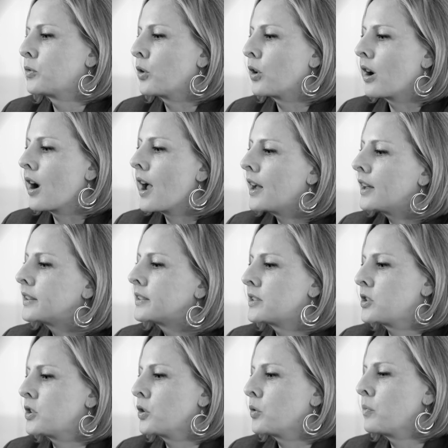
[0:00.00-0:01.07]
for us
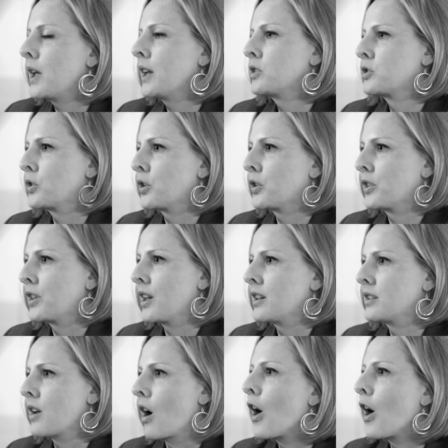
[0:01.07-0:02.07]
to make sure that